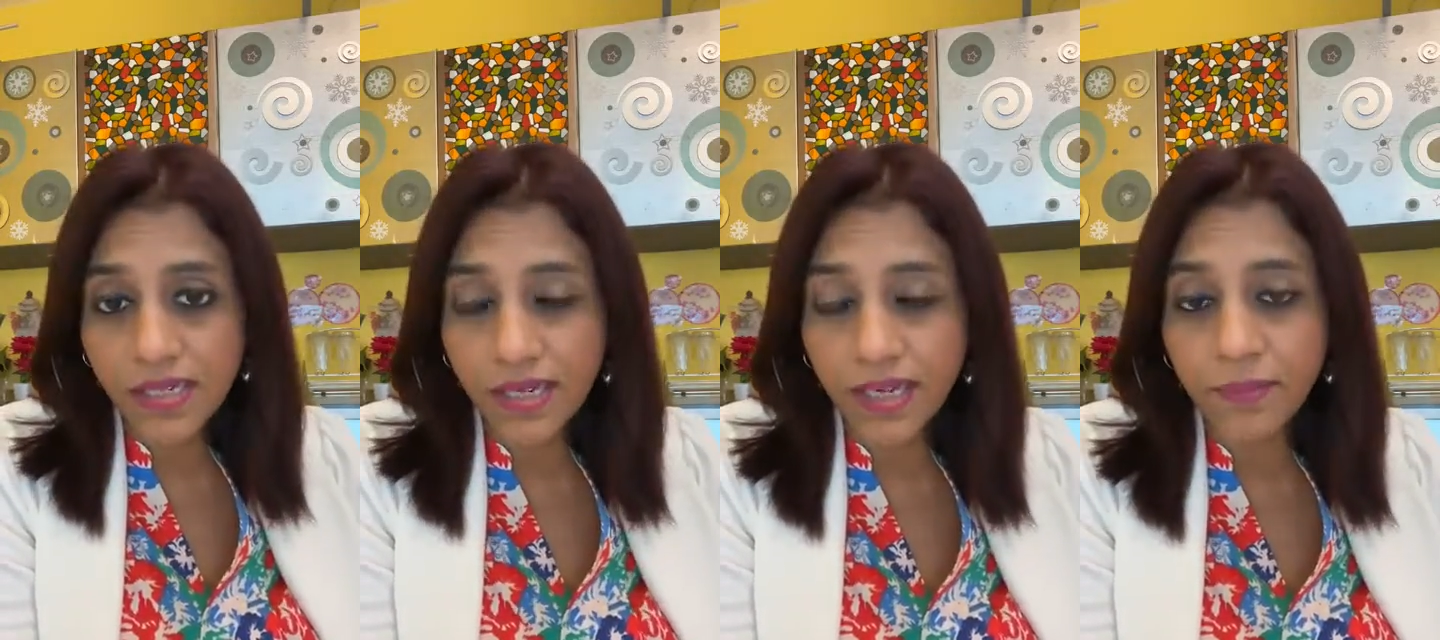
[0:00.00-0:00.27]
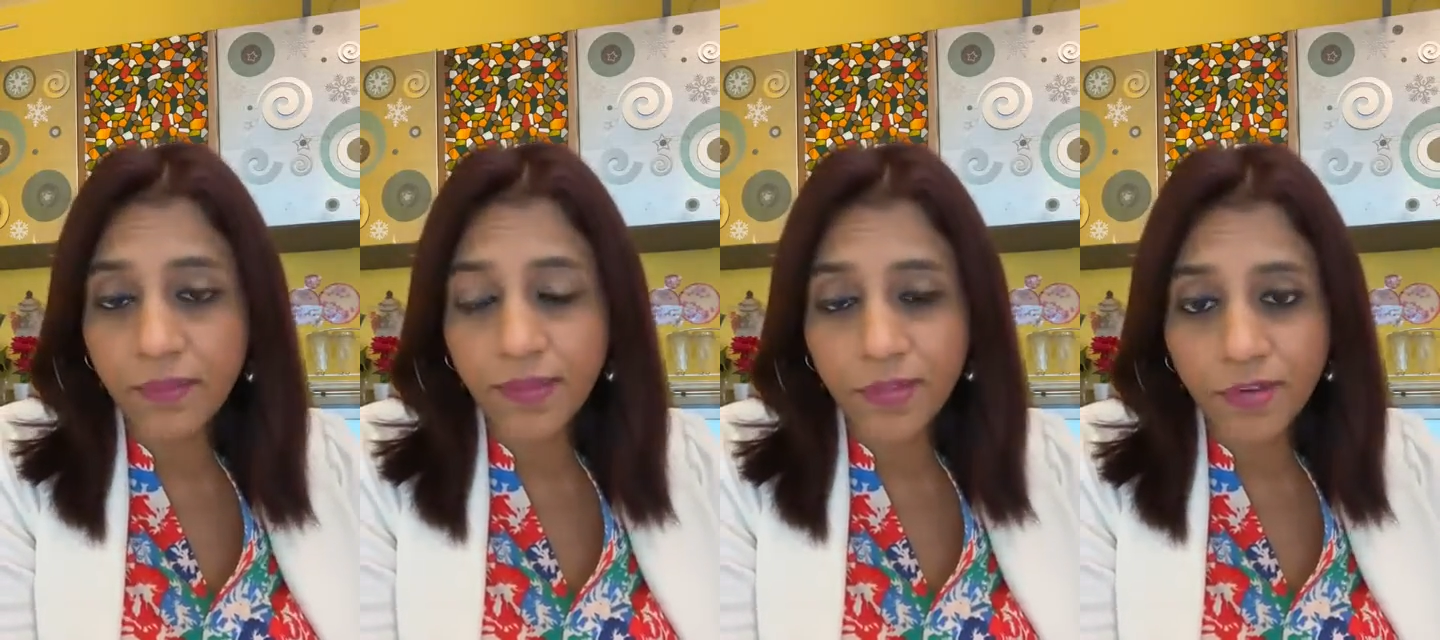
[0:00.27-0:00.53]

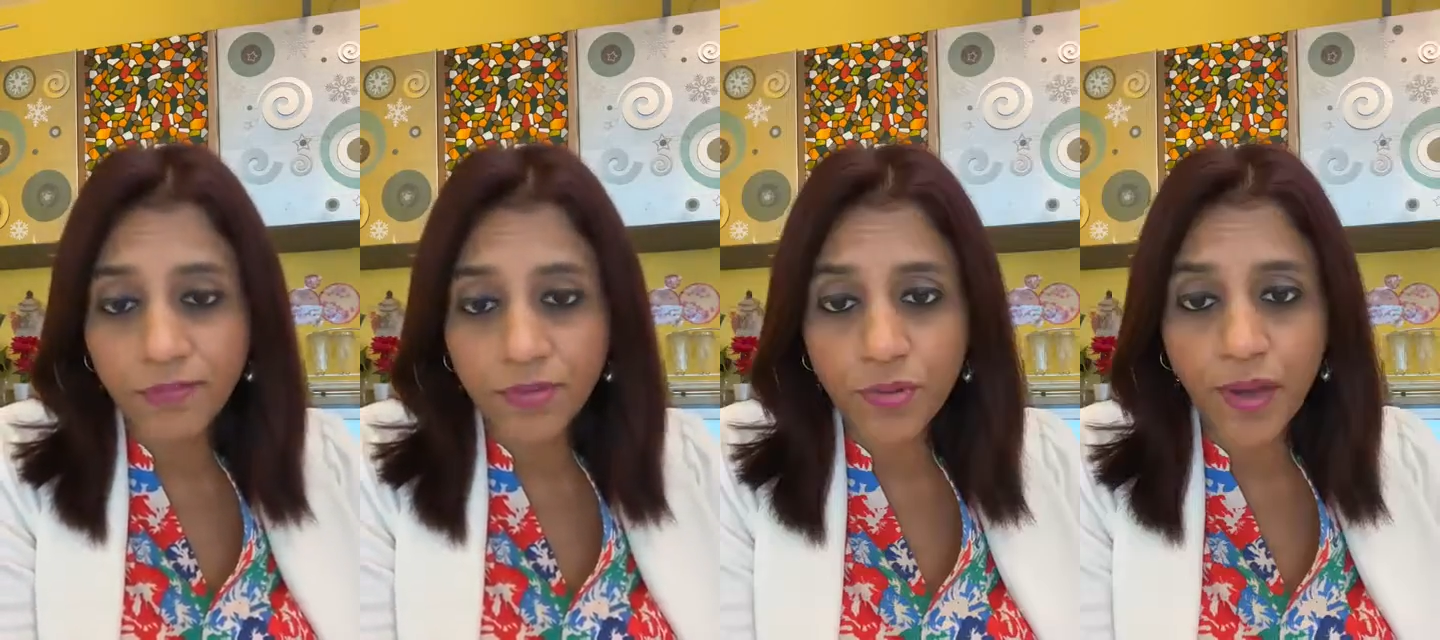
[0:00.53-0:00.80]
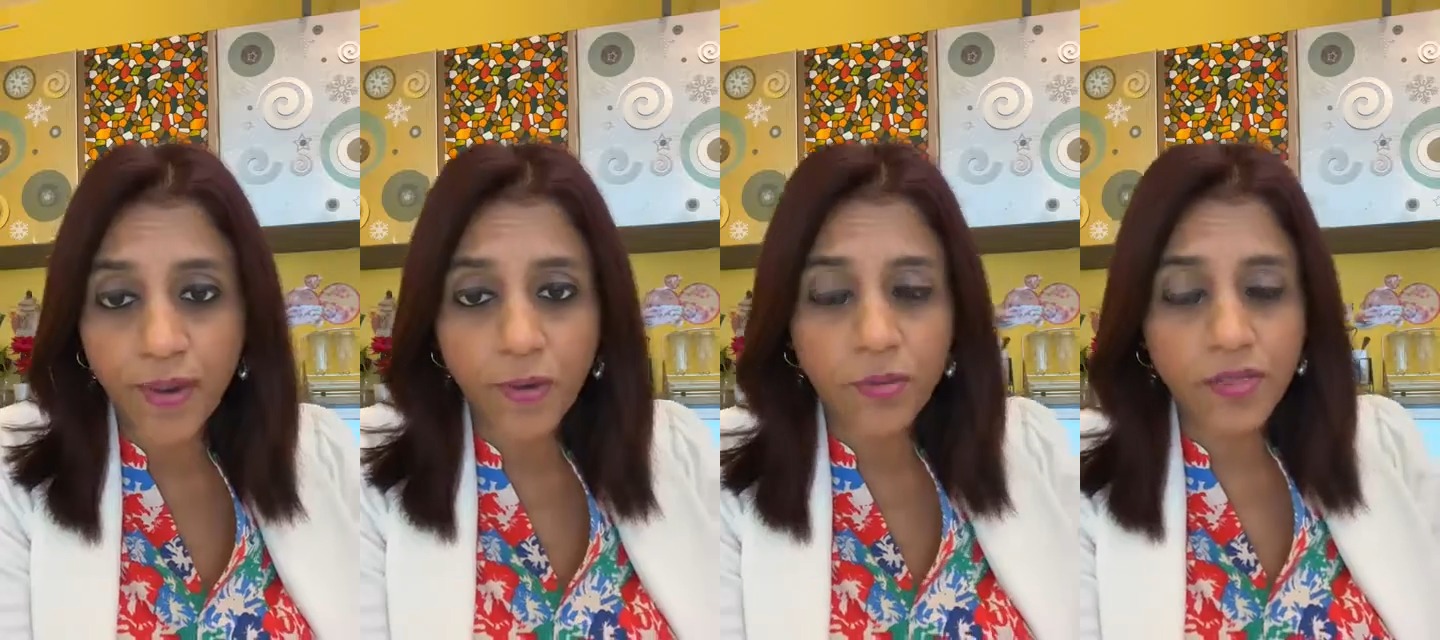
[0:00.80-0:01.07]
Like many of you,
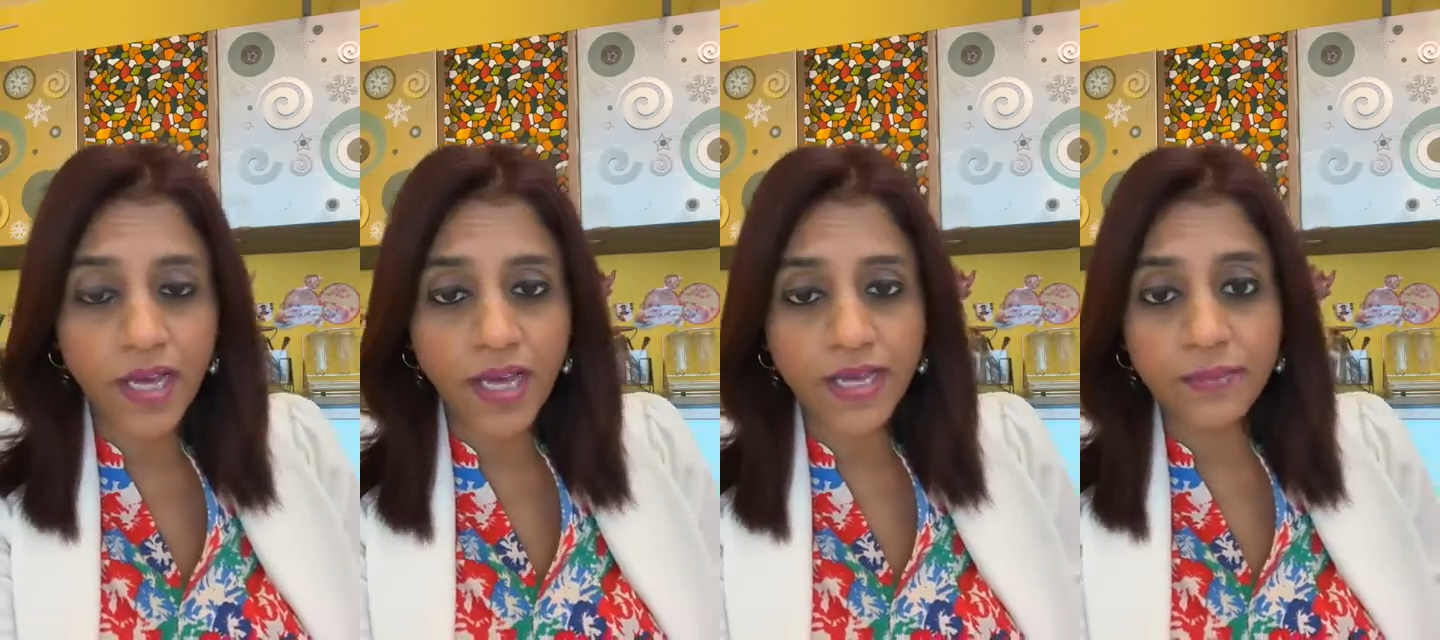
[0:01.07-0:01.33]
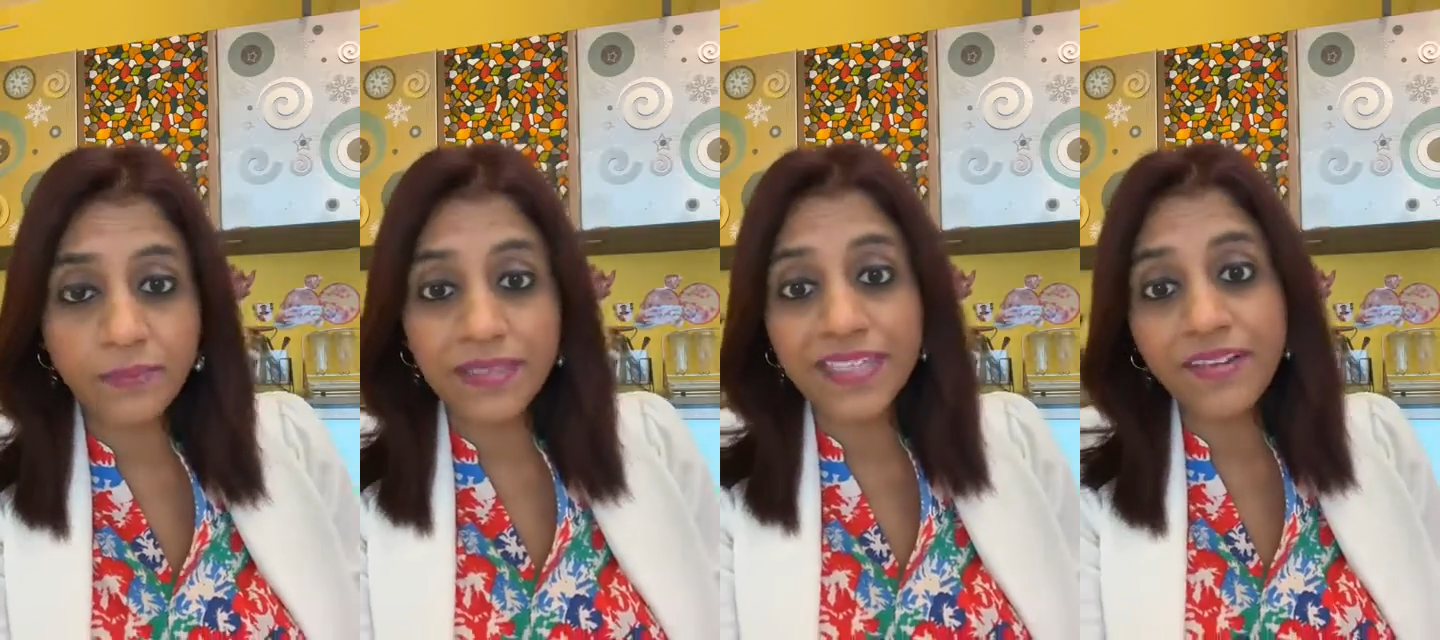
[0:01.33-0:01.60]

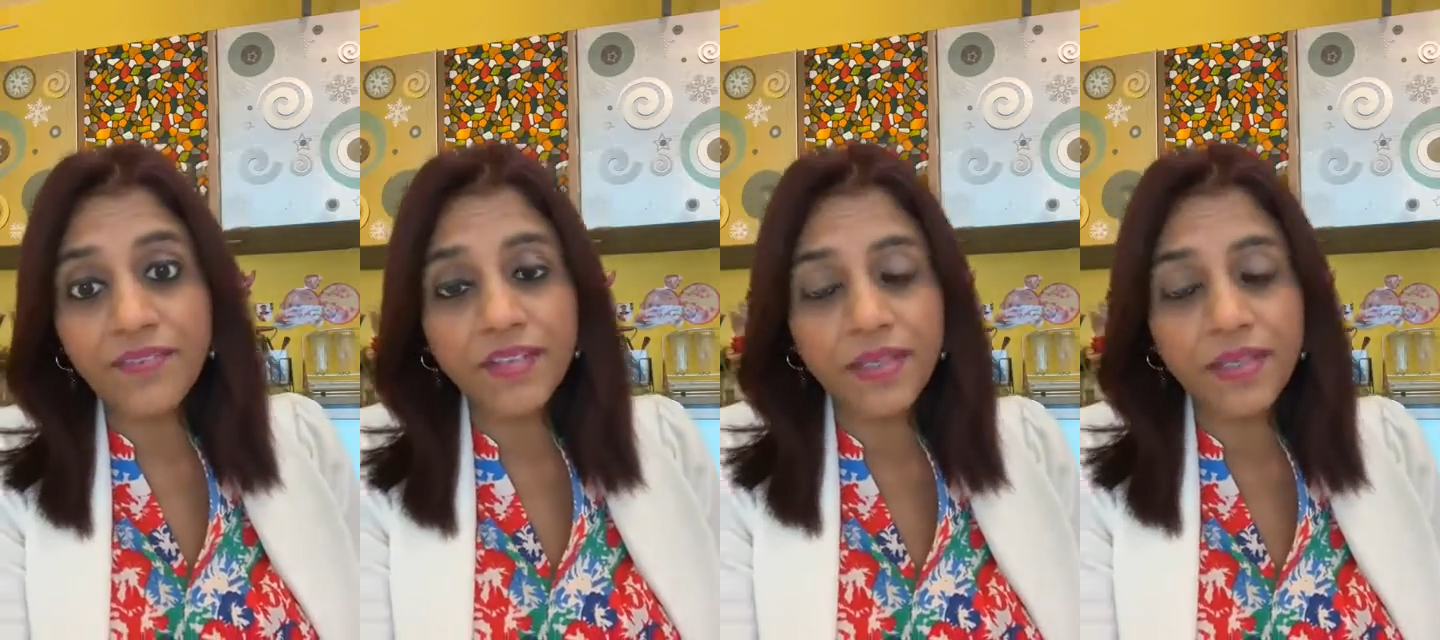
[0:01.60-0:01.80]
I believed